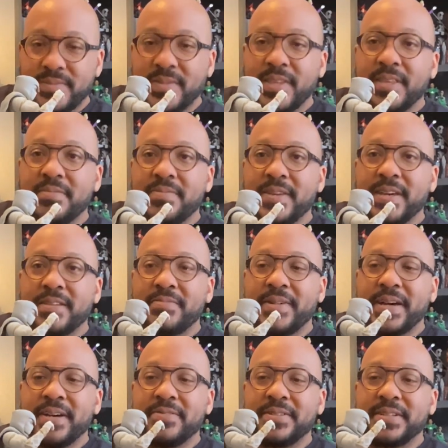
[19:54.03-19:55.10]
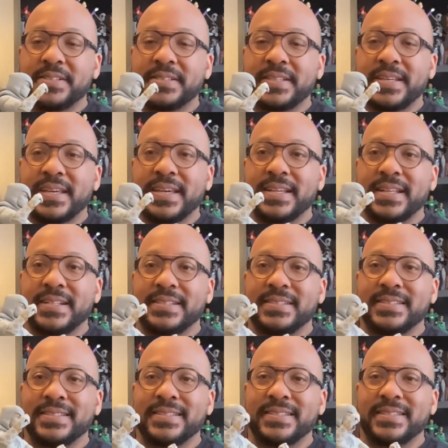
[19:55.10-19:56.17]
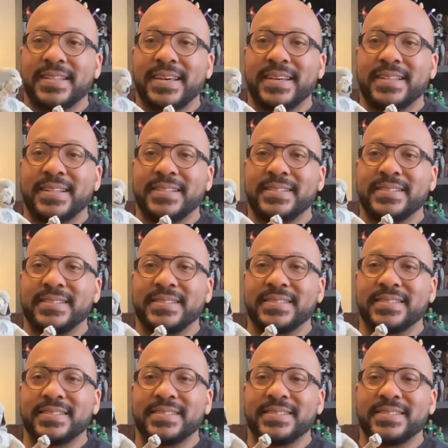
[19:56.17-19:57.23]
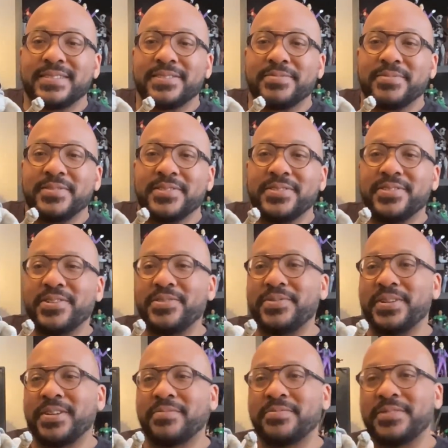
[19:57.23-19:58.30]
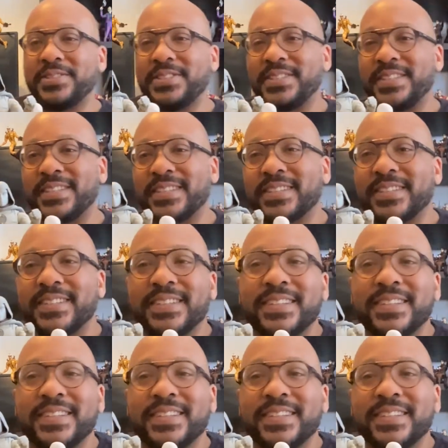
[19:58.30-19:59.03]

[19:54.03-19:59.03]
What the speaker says: keep that in mind when I say 8 out of 10 and 9 out of 10, because some of you know what I'm really thinking.